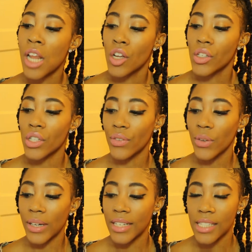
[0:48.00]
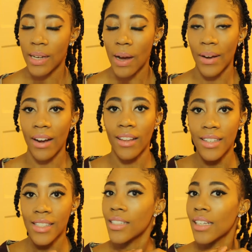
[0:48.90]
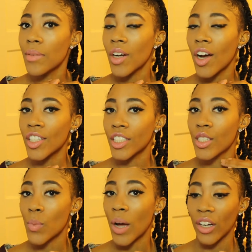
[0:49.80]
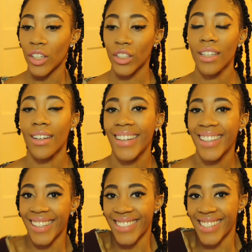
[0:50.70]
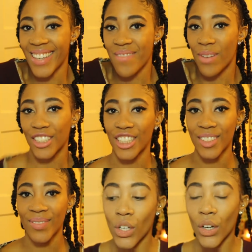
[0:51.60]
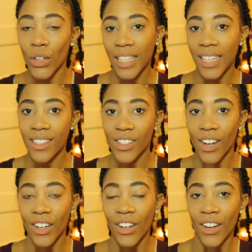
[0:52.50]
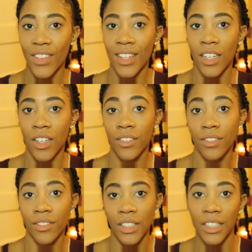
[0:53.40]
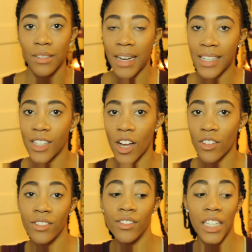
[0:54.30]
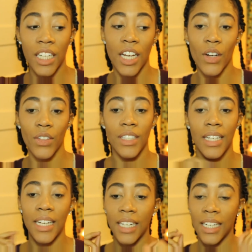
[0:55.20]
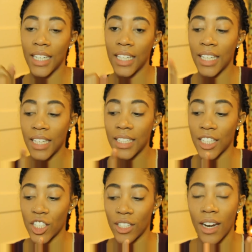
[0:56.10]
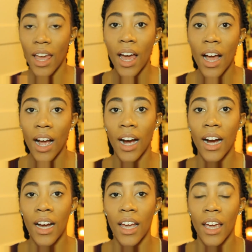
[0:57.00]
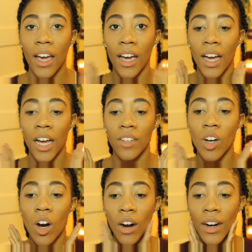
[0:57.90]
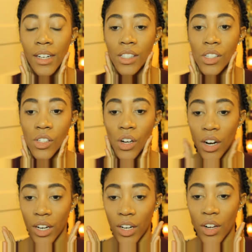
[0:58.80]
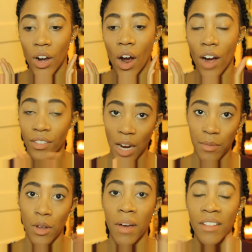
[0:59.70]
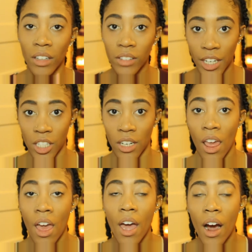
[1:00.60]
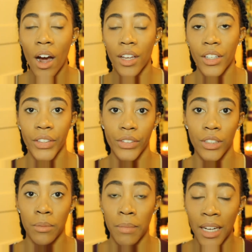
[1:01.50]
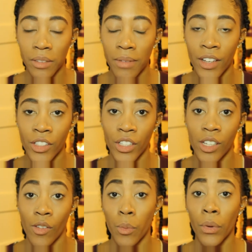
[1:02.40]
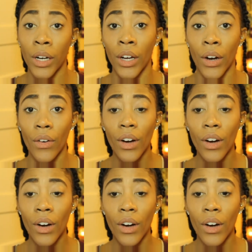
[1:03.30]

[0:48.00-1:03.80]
So if you want to see how I got this Nicki Minaj inspired look, then just keep watching. So to get started on the Feeling Myself video Nicki edition, I have already started off camera with my foundation. I used Match Master 7.0